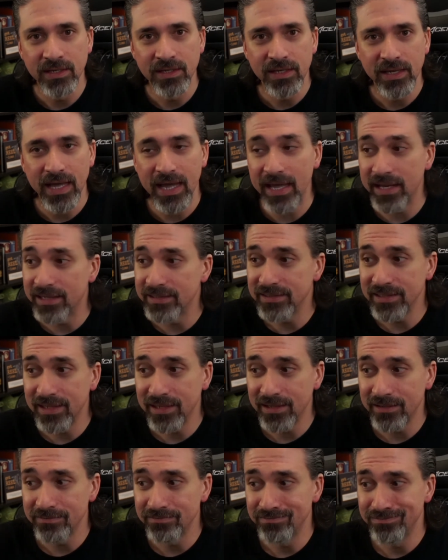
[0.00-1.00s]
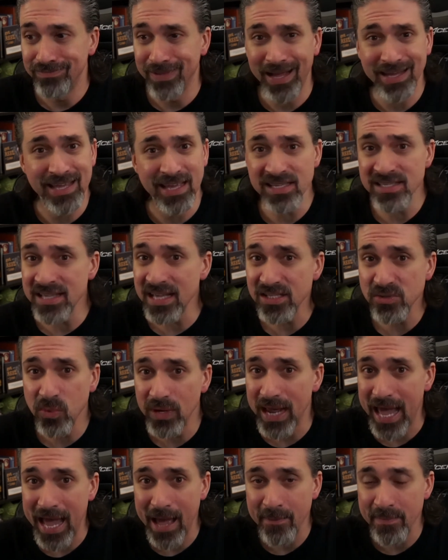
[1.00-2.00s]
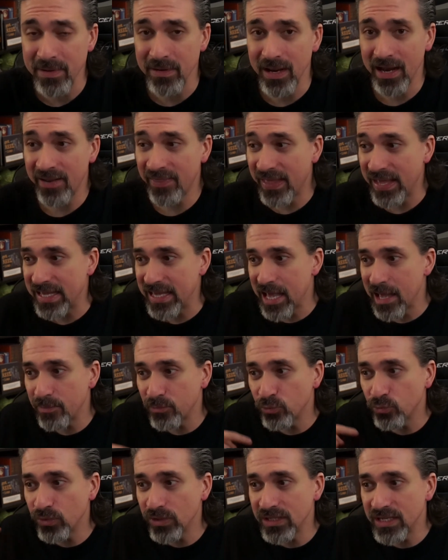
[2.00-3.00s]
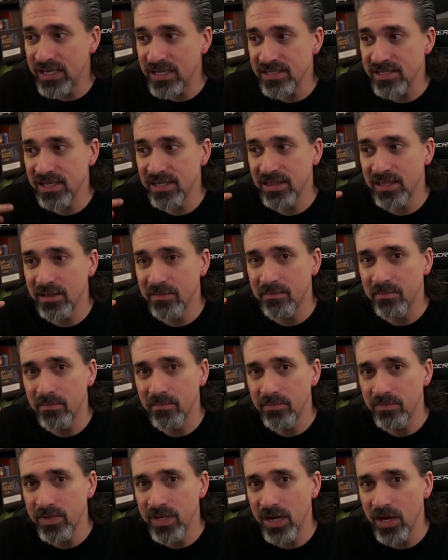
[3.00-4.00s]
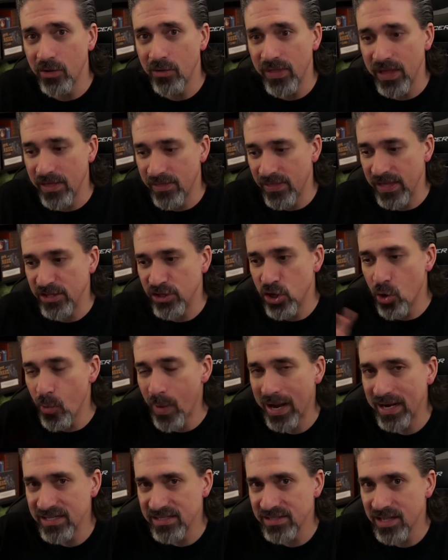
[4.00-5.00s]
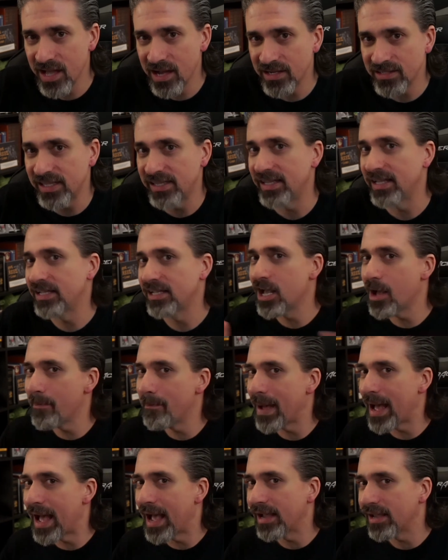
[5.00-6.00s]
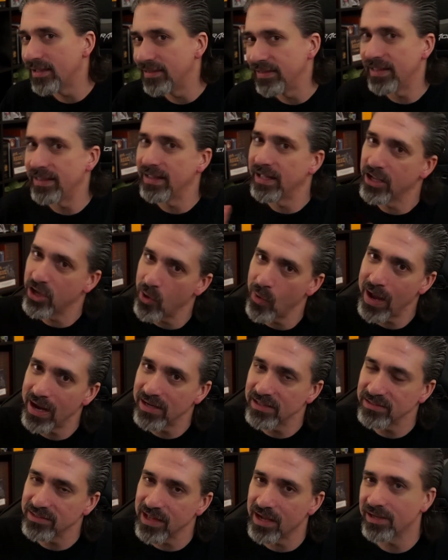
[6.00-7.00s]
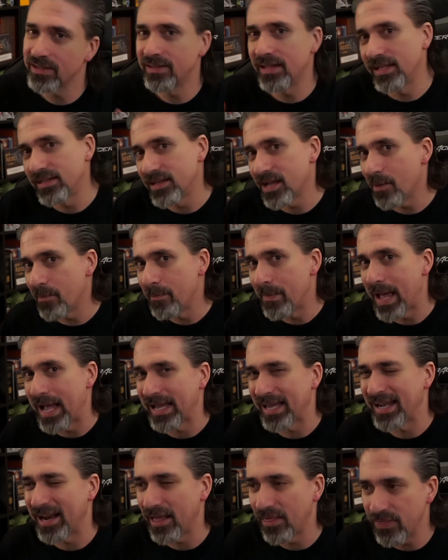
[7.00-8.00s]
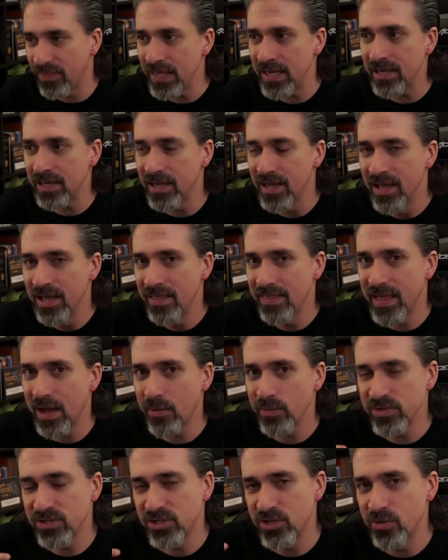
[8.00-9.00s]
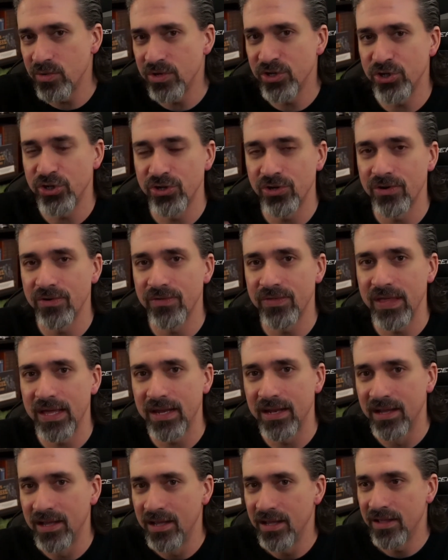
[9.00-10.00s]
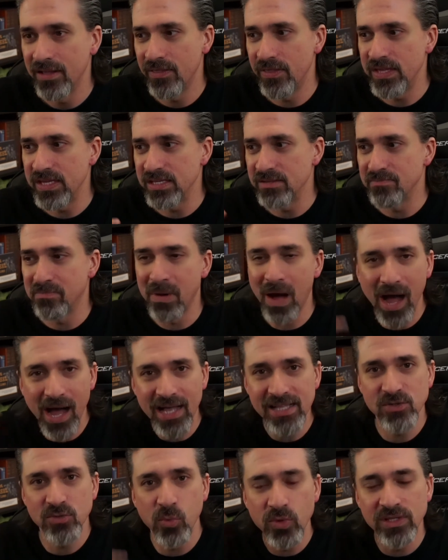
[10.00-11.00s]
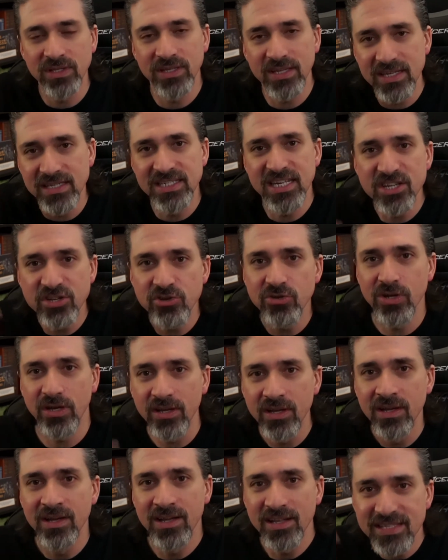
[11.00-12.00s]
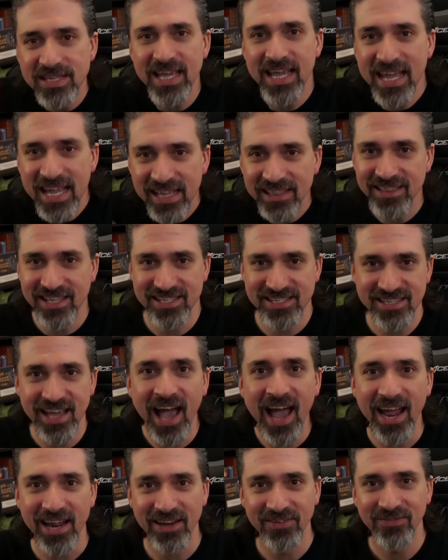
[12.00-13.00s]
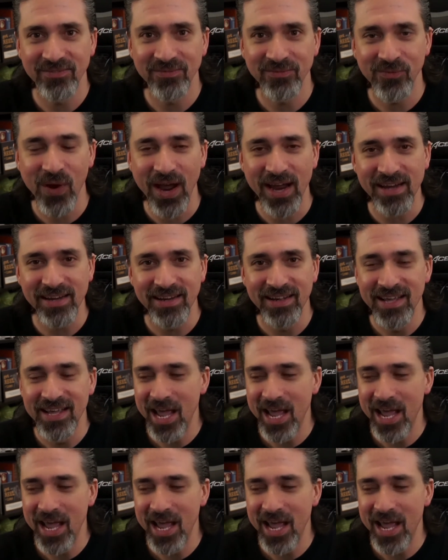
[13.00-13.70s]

And I guess that's what happened. And they kept releasing them, you know, they'd go out of stock and then they'd come back. And then they'd go out of stock and they'd come back. And I think that was to ensure that these bots wouldn't continue to hit the site, right?